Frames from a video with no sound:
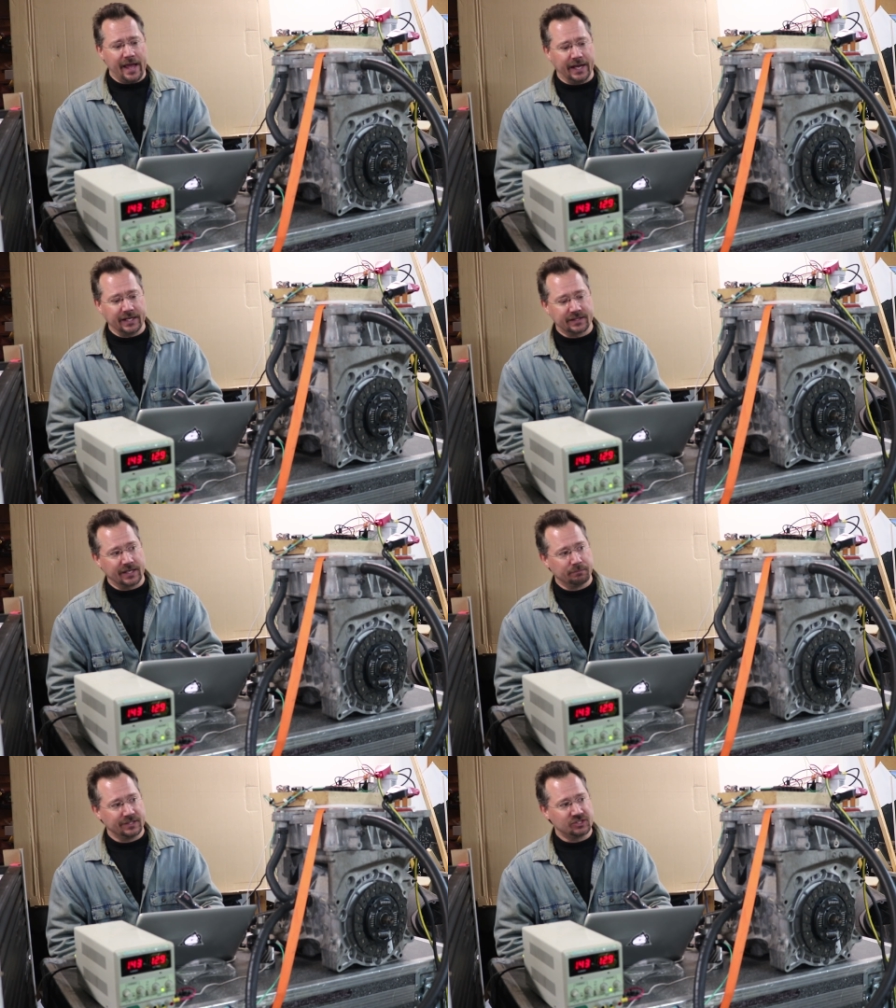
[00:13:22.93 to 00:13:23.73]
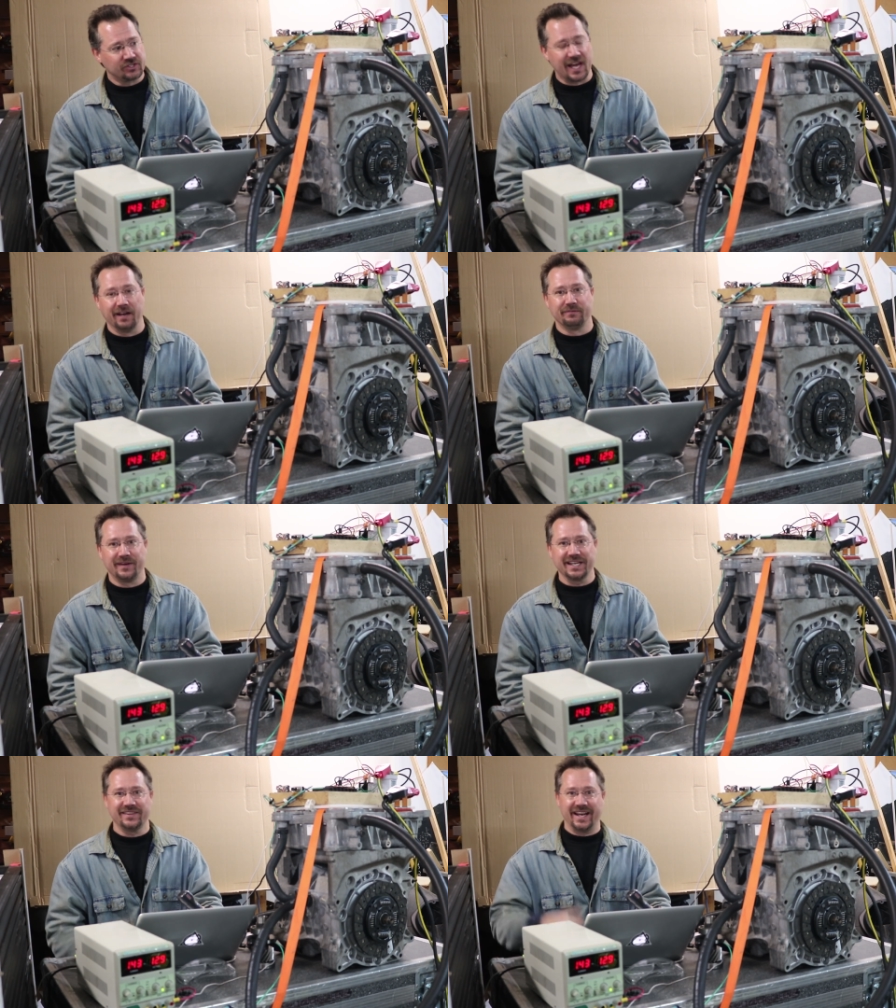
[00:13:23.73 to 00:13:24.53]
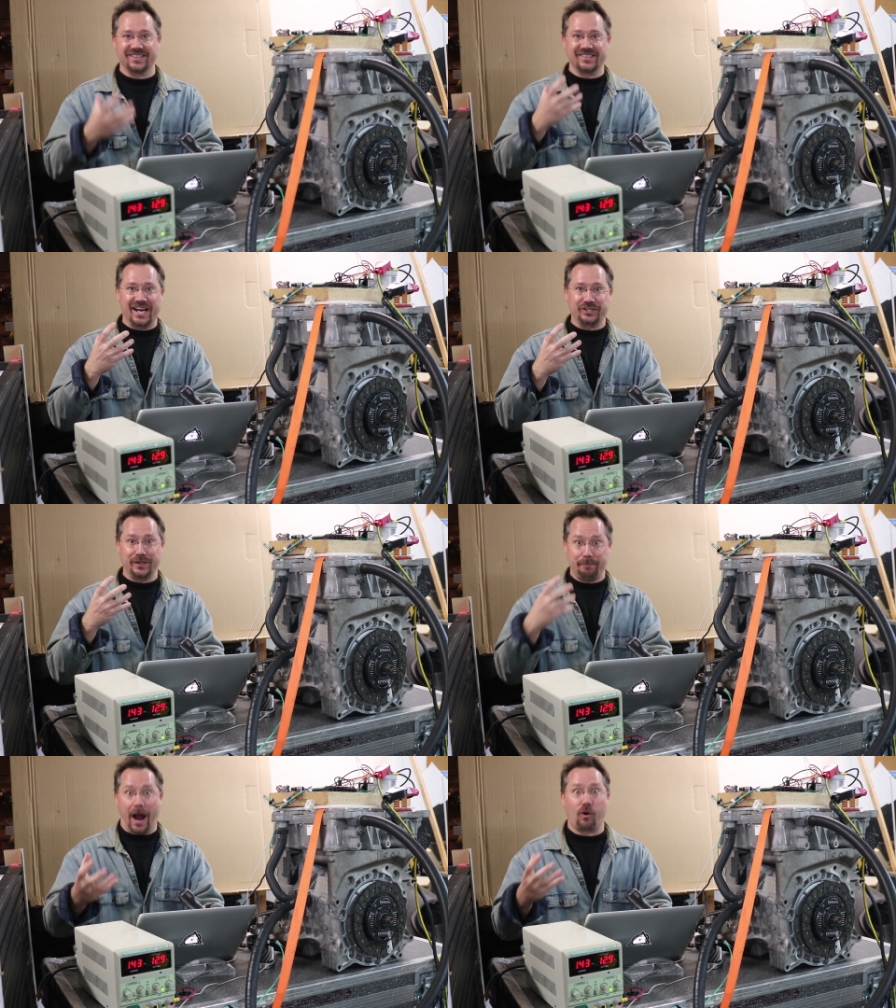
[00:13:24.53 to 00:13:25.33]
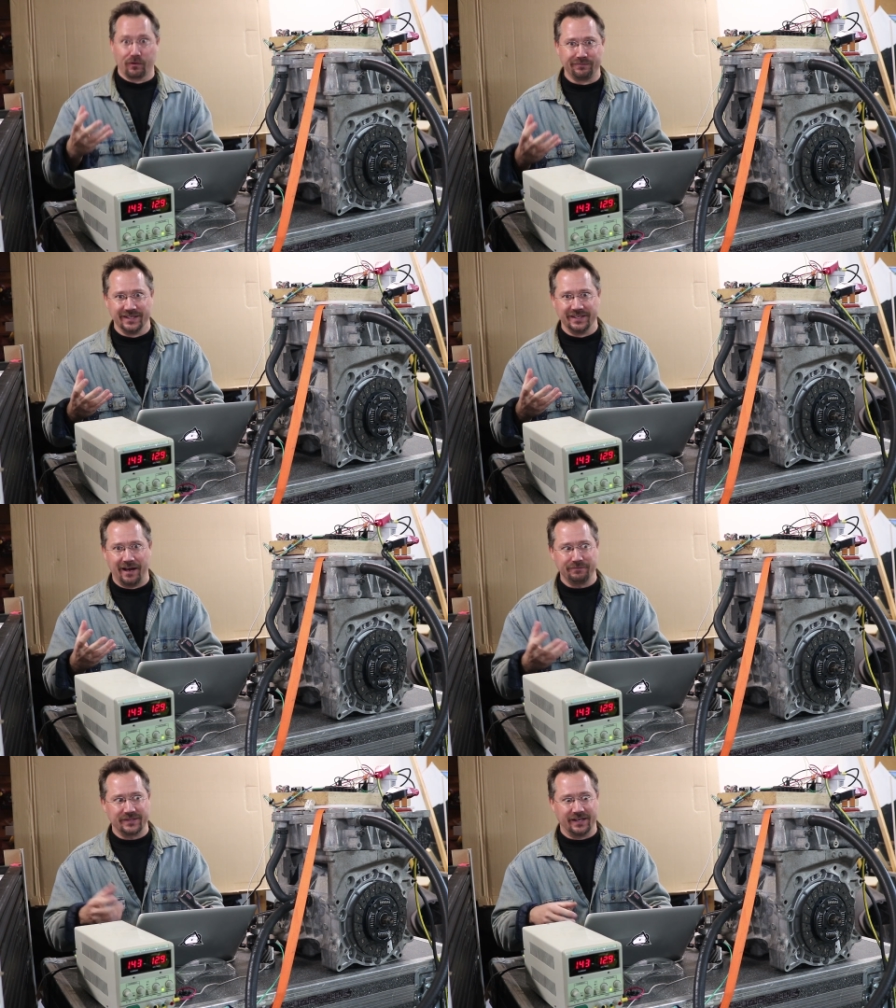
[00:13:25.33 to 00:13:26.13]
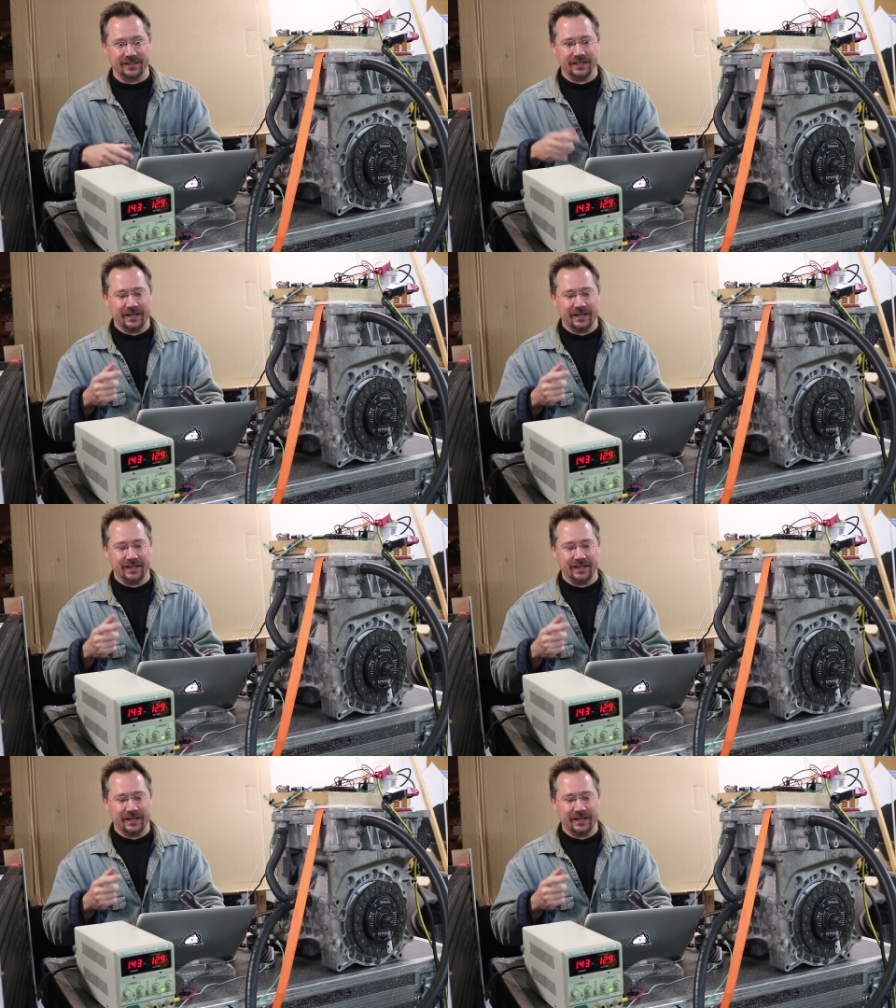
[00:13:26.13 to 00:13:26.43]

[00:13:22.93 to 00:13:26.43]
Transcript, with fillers: anything, but just kind of funny that it's actually powerful enough to